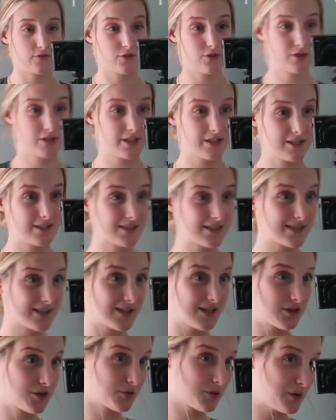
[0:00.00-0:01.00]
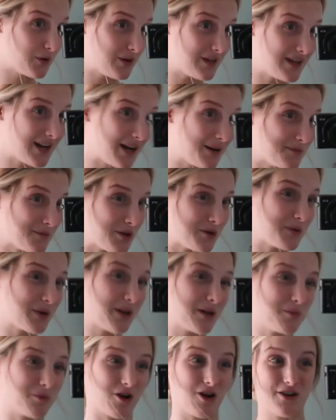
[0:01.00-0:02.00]
If you can see through it, I'm not
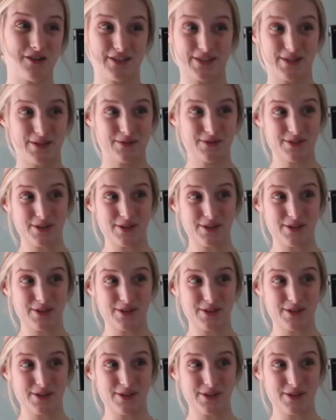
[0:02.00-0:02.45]
wearing a bra, so